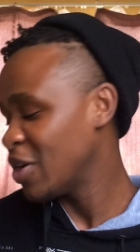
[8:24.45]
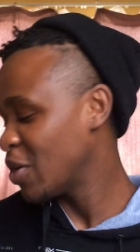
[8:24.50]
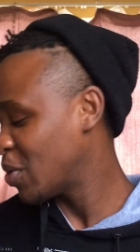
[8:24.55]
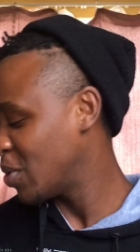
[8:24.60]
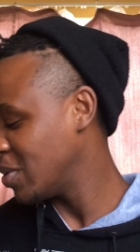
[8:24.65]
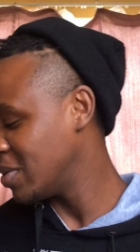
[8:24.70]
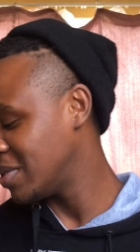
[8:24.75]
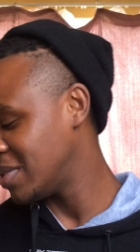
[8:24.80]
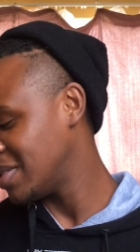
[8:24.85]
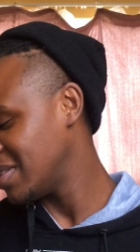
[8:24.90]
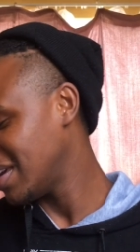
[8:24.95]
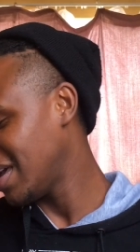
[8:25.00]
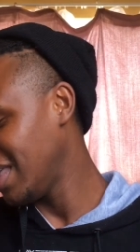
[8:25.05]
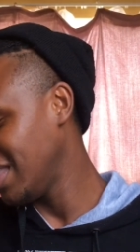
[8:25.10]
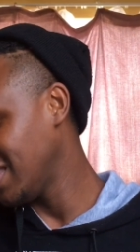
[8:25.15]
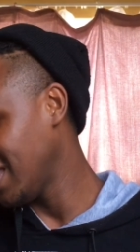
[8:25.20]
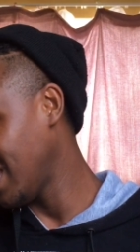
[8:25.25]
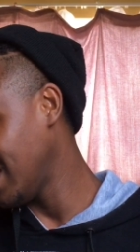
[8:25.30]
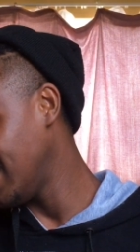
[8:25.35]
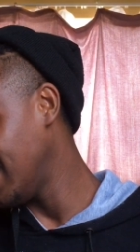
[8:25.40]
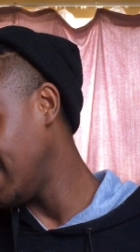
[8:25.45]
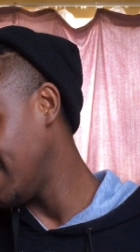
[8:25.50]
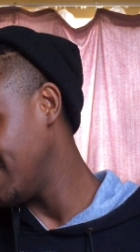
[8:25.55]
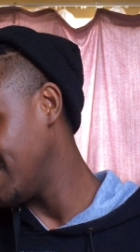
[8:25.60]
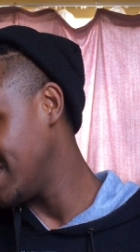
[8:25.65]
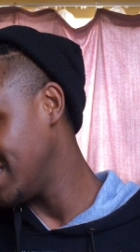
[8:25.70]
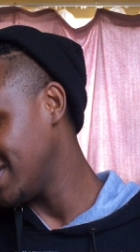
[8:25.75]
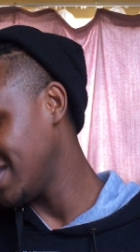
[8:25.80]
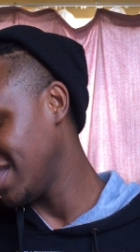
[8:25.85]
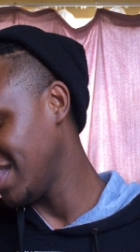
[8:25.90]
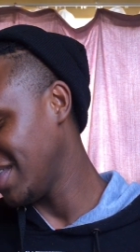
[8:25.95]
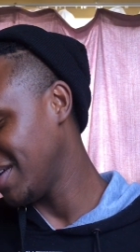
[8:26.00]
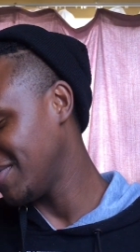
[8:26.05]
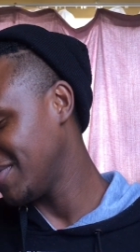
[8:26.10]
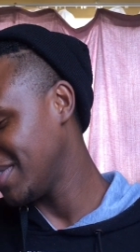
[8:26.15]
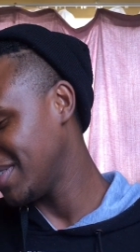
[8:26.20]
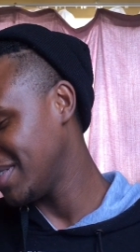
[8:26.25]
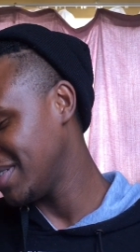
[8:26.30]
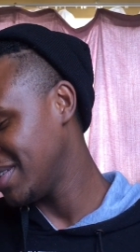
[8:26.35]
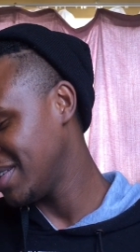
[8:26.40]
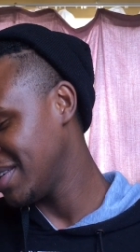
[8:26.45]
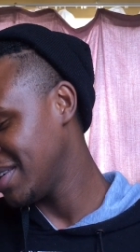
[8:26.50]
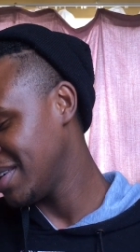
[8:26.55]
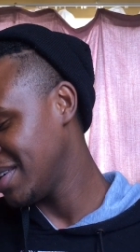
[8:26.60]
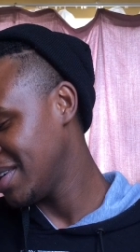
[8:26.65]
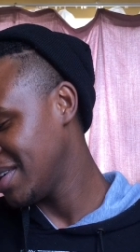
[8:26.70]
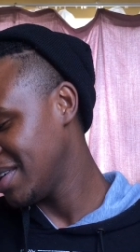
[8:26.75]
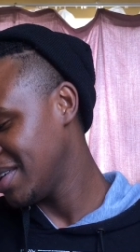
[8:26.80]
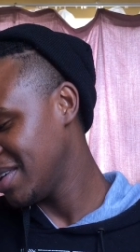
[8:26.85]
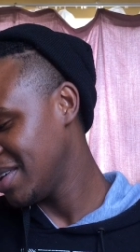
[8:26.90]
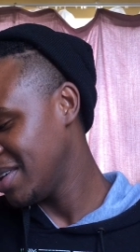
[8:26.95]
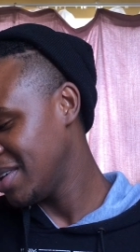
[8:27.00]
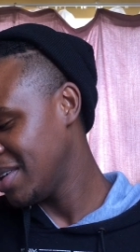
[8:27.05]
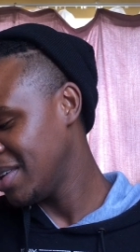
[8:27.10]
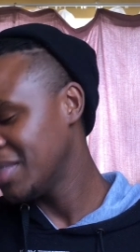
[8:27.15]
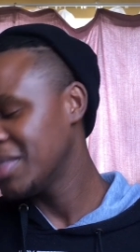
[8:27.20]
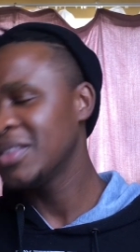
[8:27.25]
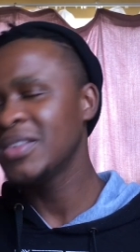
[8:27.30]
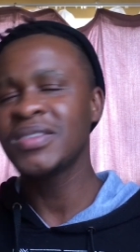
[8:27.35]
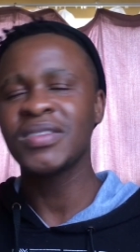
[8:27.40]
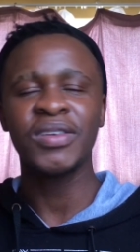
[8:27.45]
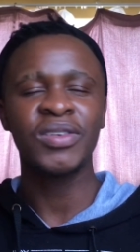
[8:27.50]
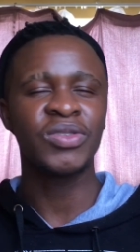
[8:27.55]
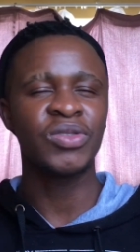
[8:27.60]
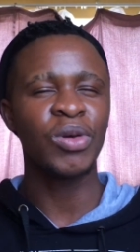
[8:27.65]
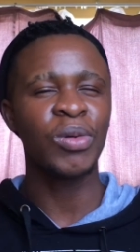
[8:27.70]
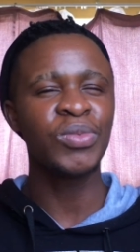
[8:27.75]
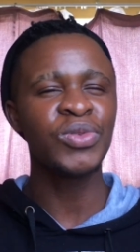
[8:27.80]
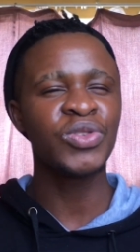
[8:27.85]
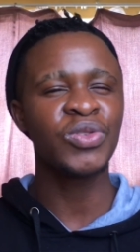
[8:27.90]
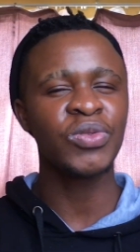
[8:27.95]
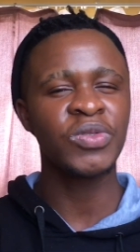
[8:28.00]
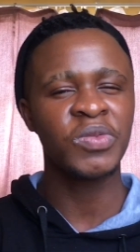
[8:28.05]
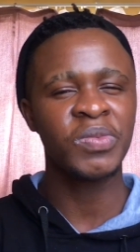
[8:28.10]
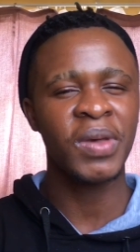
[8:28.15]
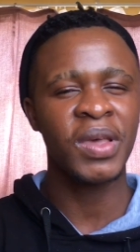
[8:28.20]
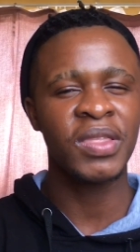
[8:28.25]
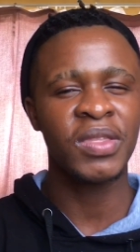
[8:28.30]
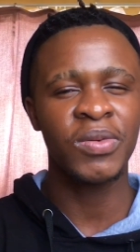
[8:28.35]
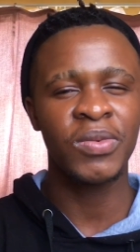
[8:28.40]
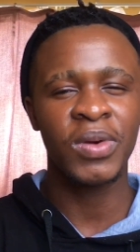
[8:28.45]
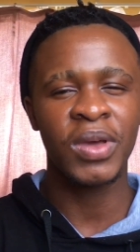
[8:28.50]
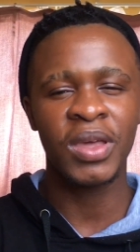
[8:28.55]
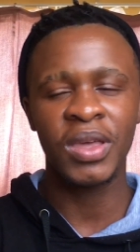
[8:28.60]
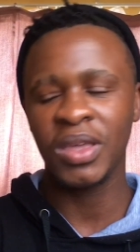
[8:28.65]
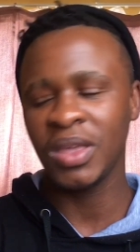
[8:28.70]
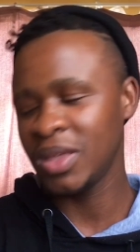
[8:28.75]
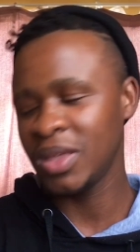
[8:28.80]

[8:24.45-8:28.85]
because I, I love it i love it these are dope shows by the way